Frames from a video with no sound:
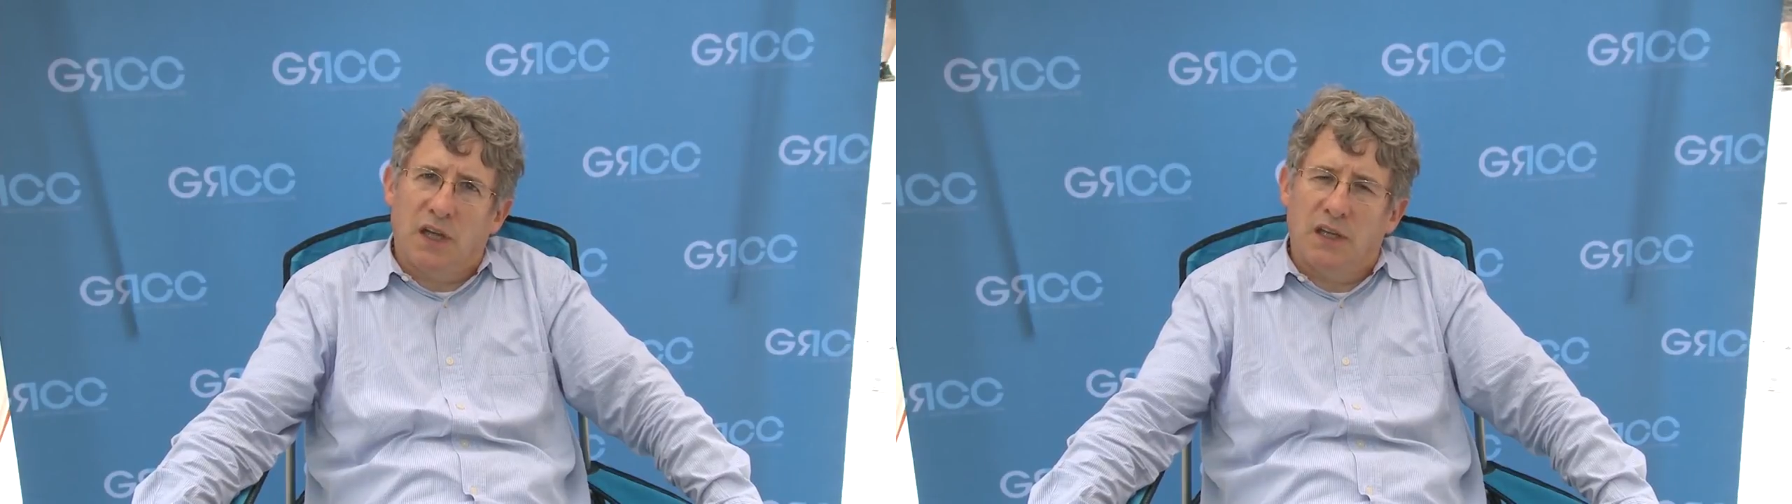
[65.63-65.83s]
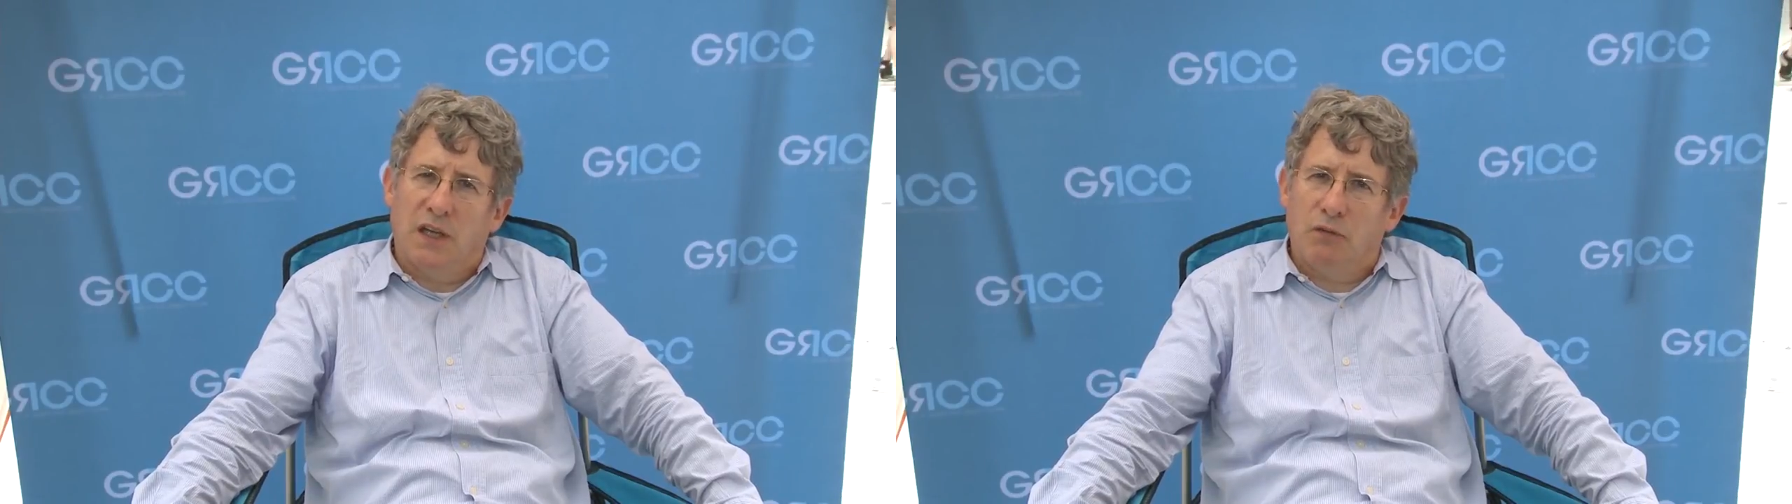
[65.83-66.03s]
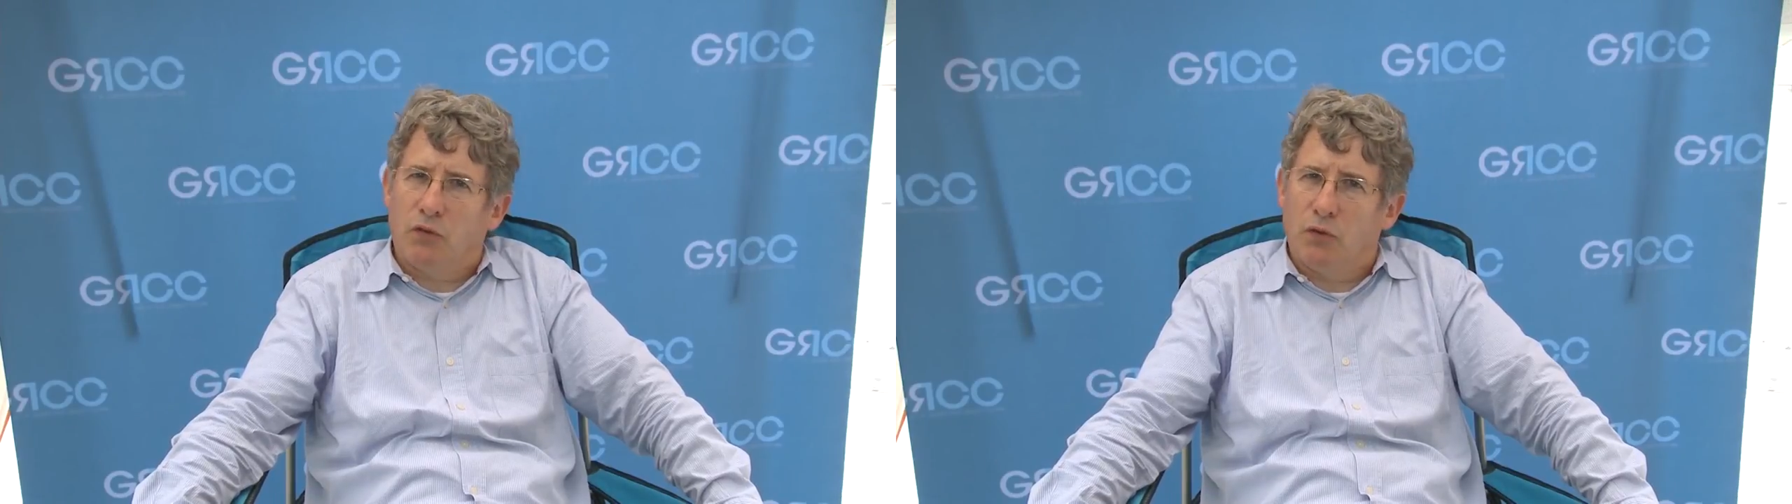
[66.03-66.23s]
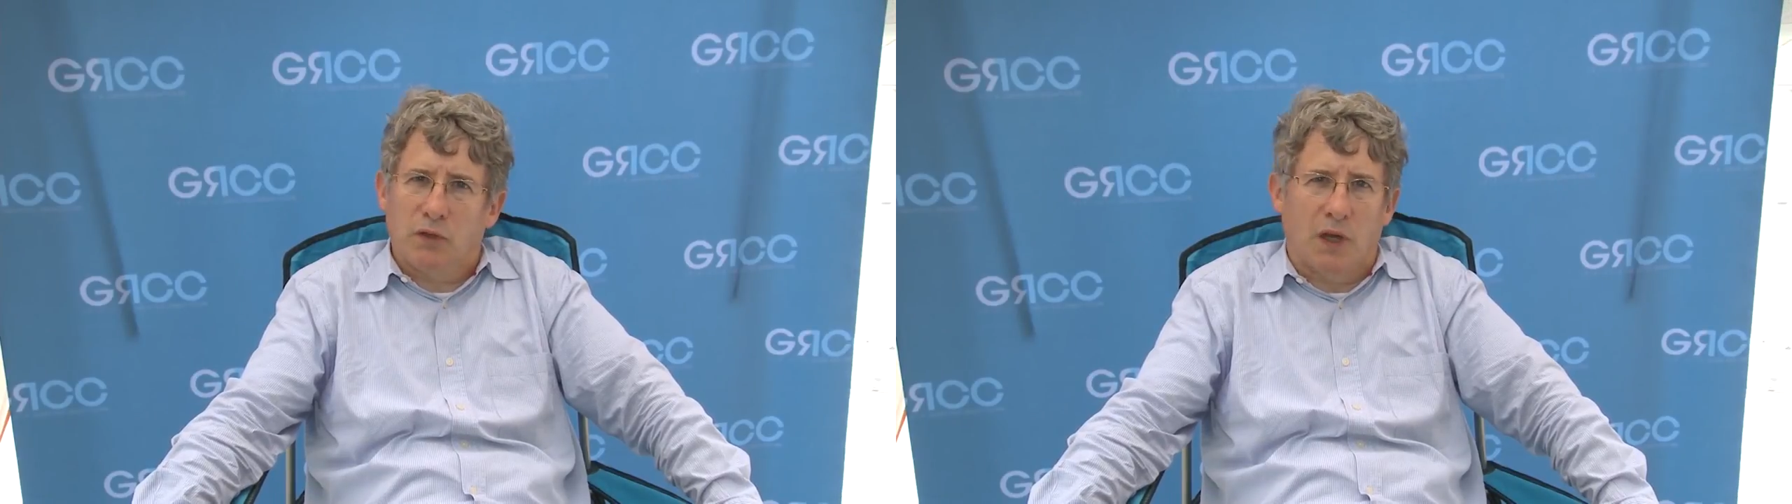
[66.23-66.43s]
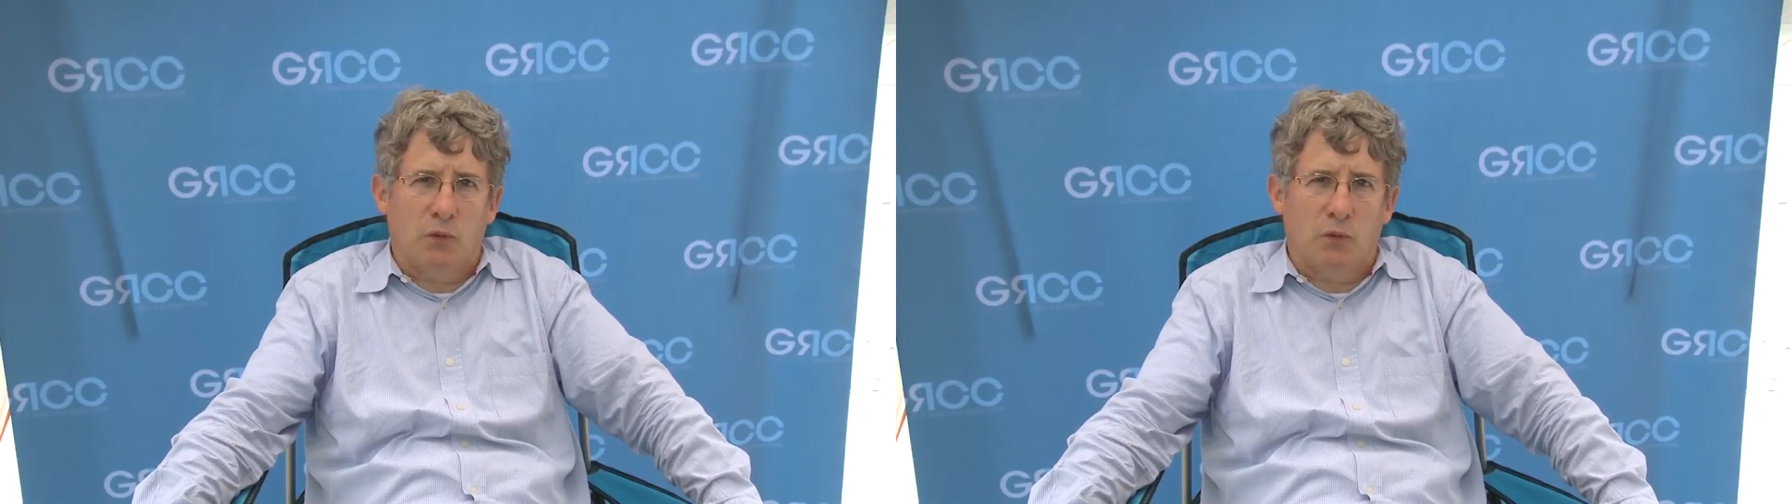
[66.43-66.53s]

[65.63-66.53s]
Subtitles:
I never thought I